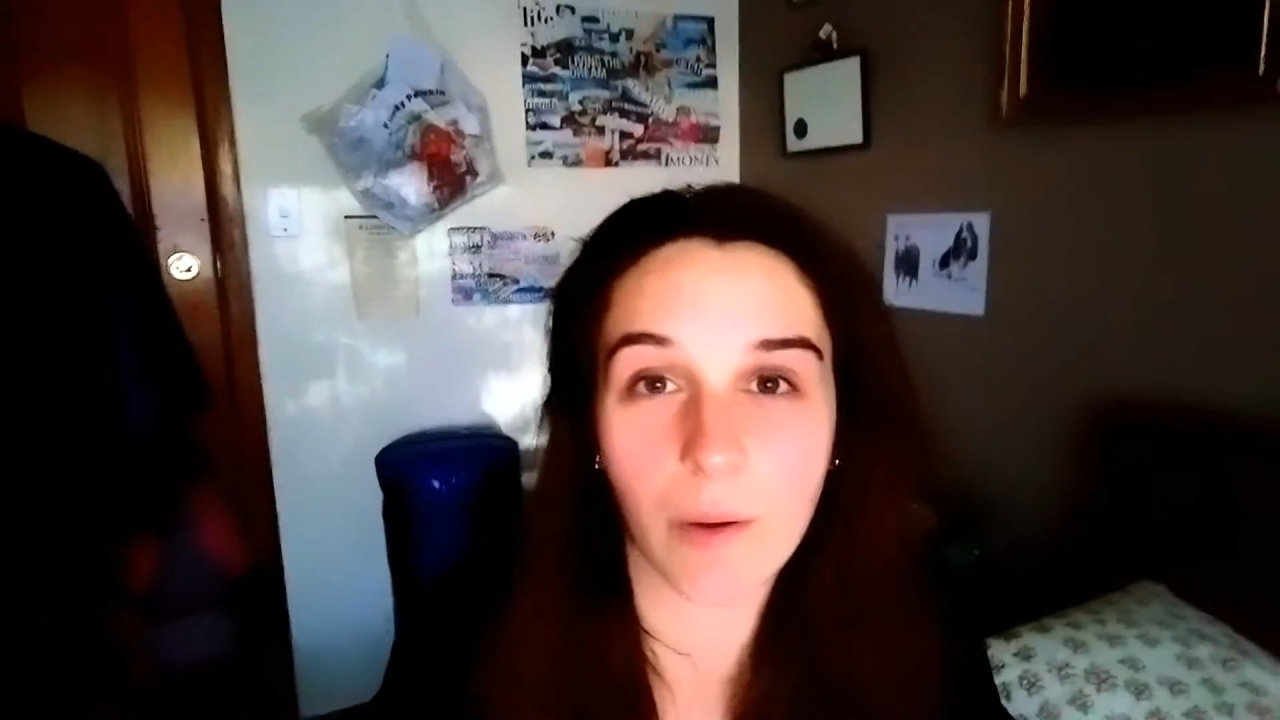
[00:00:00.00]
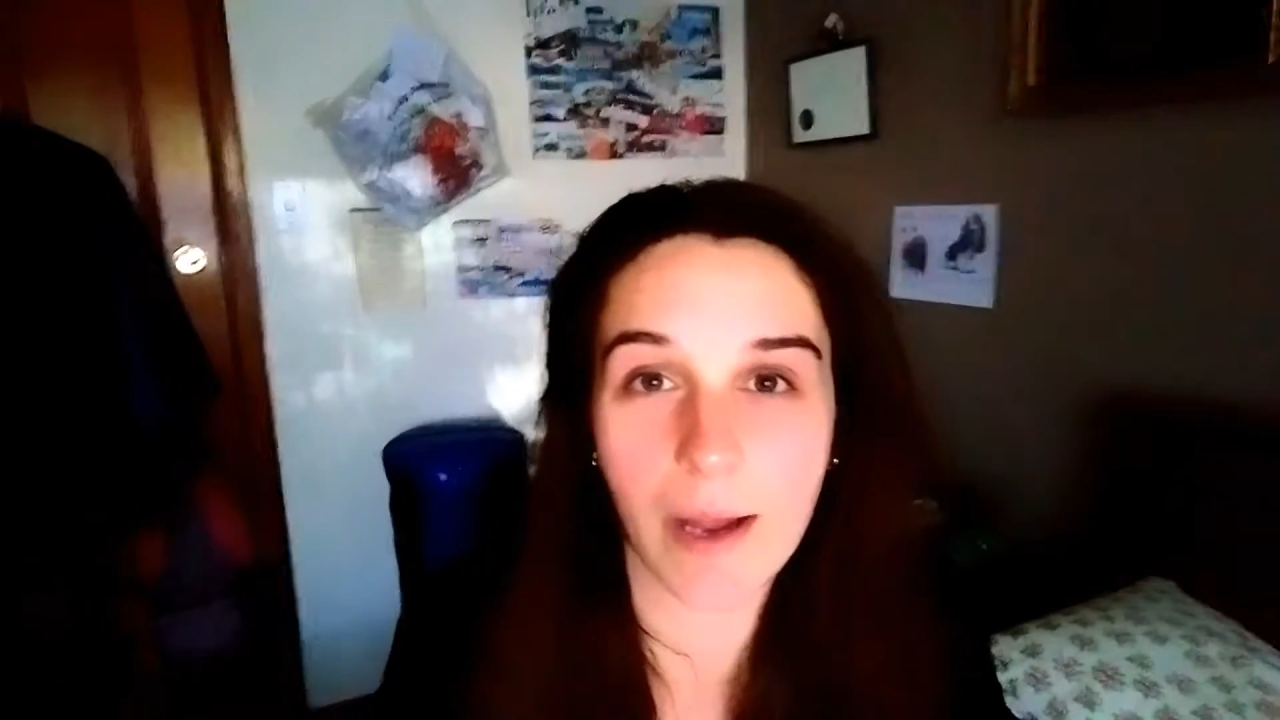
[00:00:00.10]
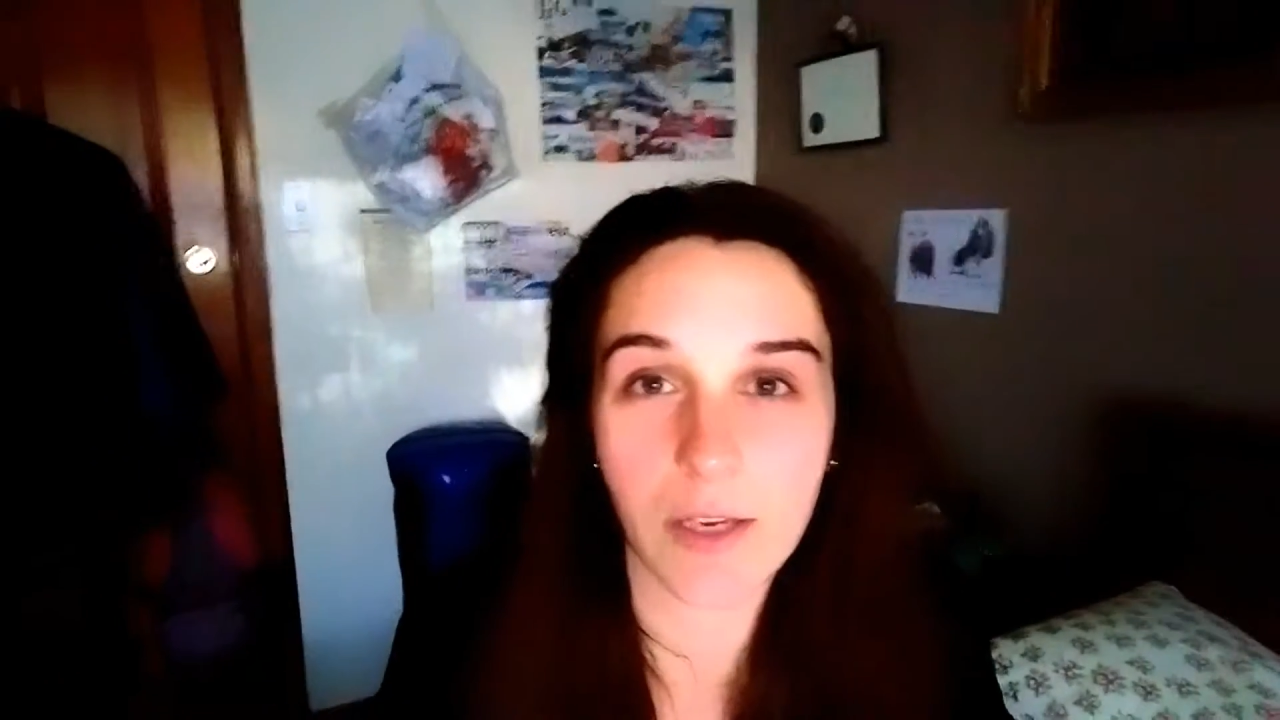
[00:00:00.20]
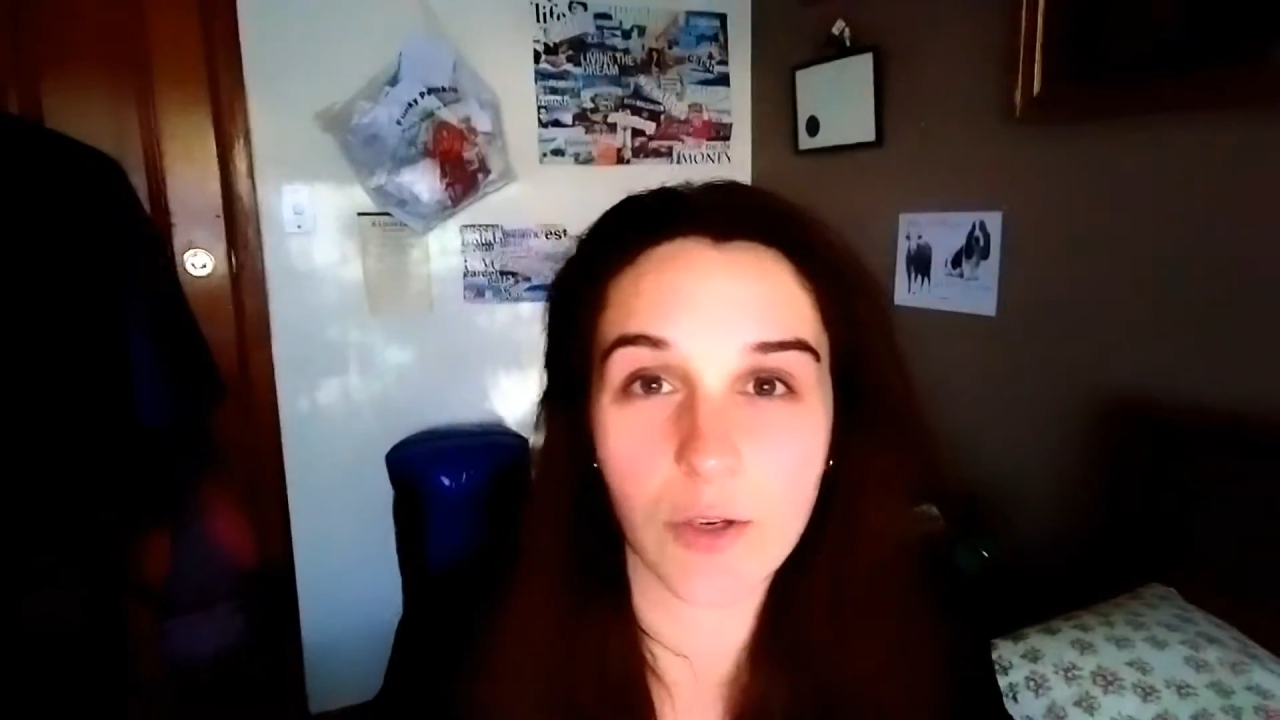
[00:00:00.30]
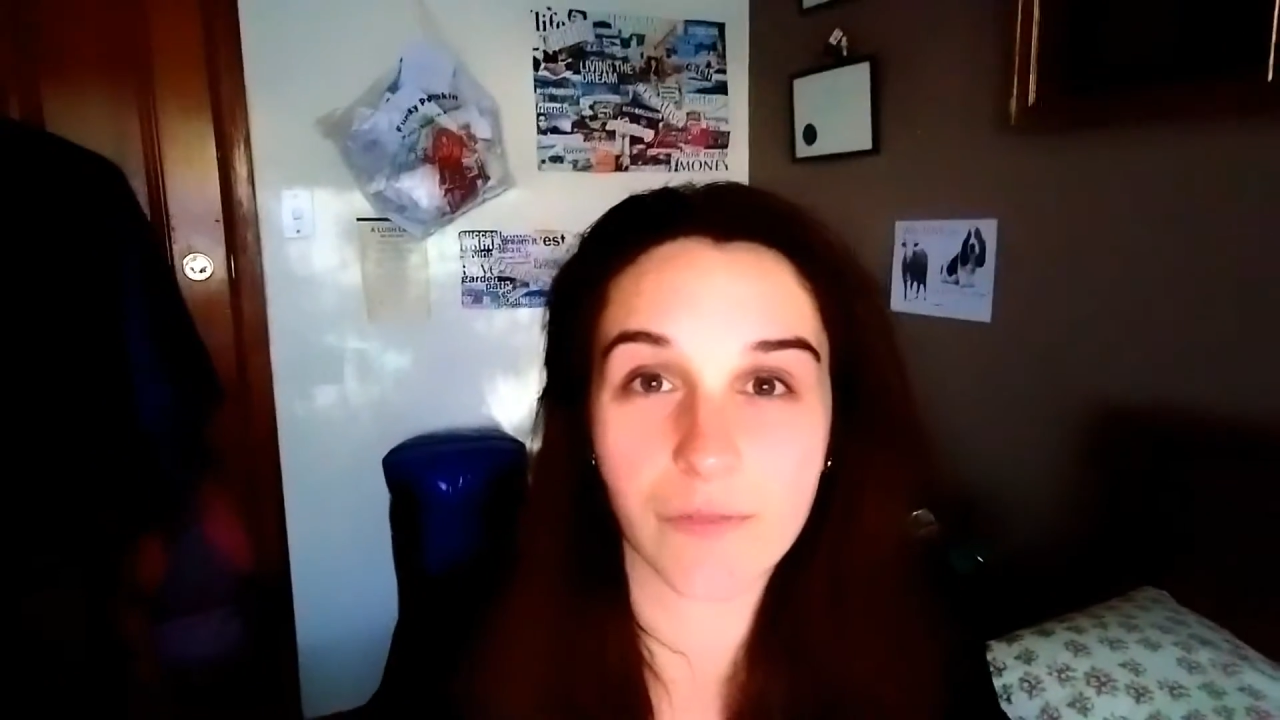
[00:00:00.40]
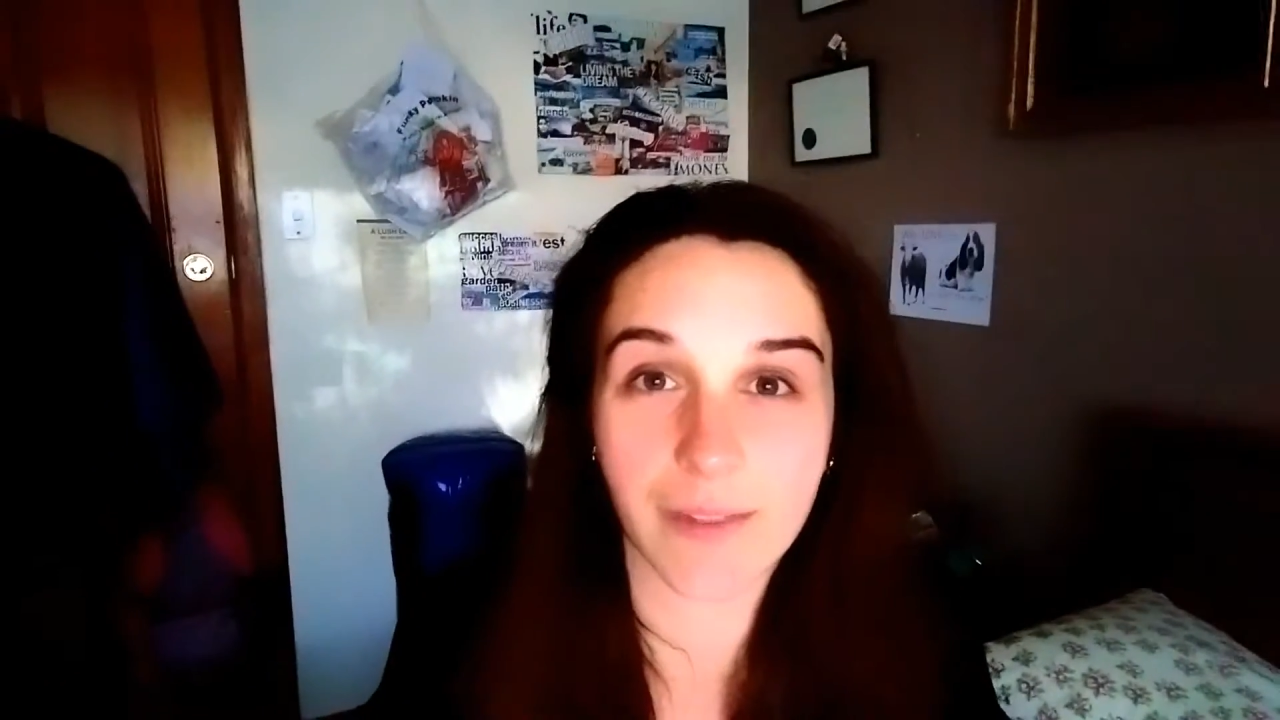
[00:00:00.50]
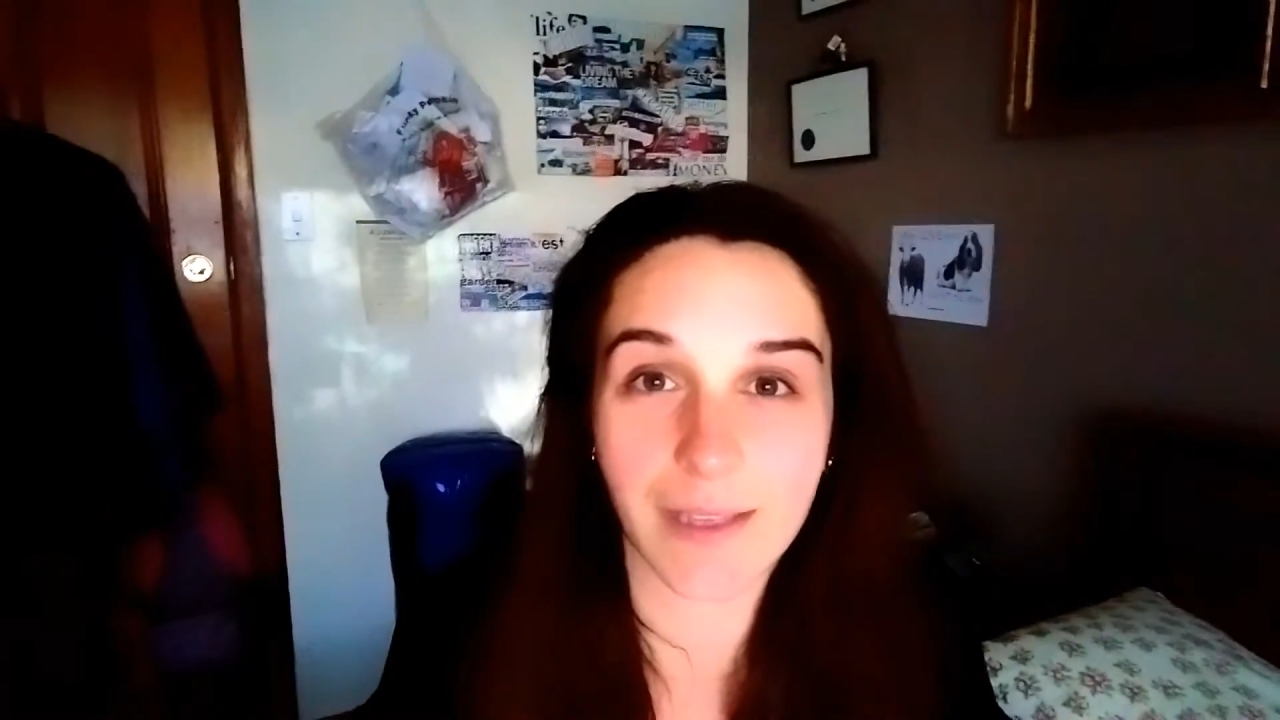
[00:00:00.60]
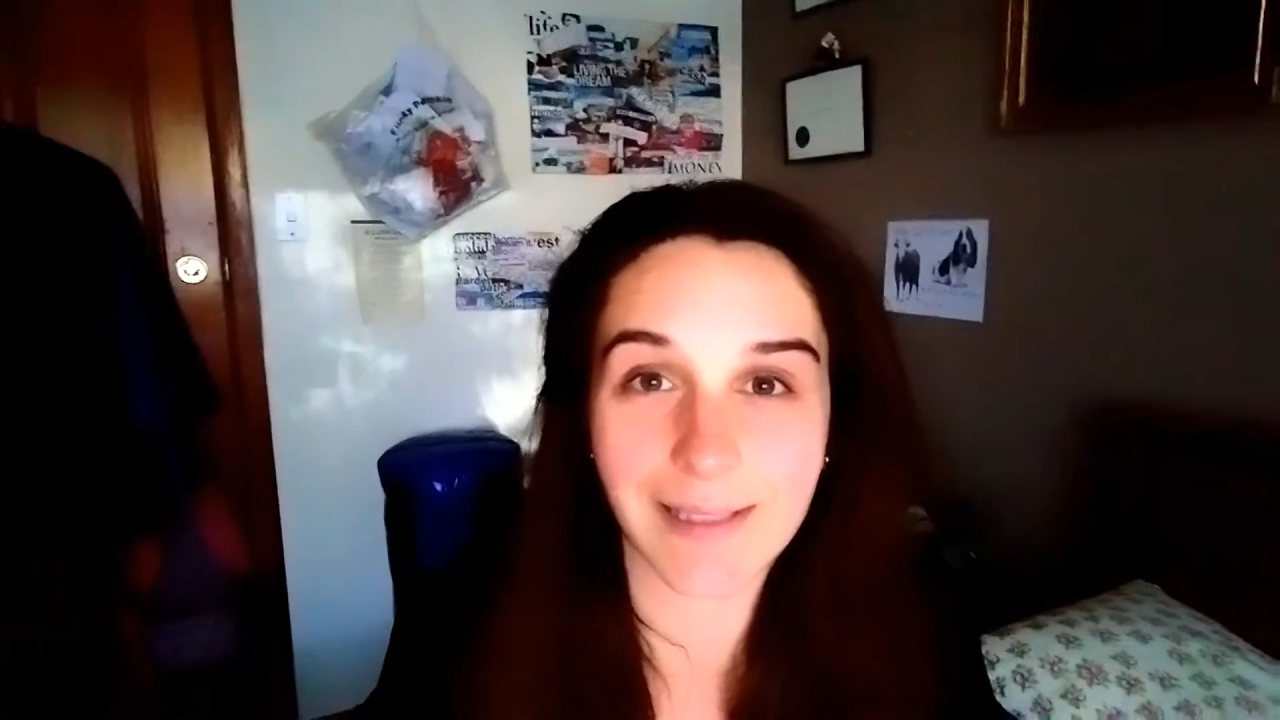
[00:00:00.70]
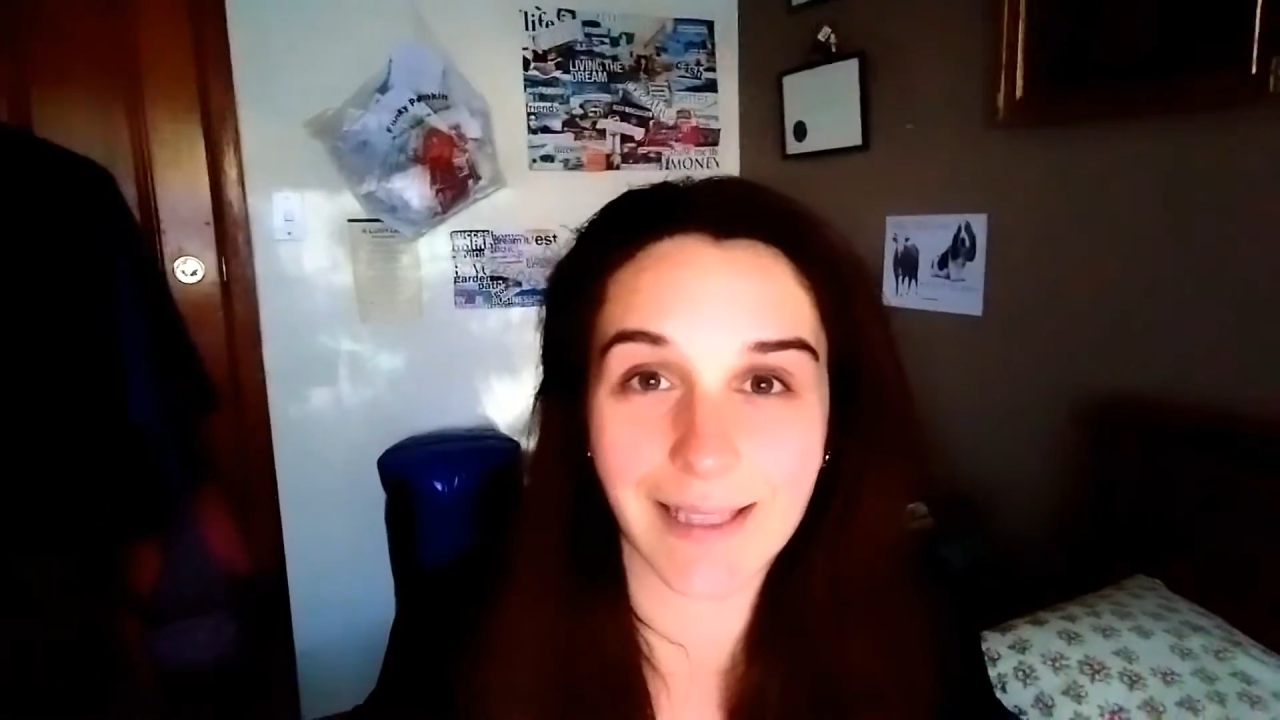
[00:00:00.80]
are used for things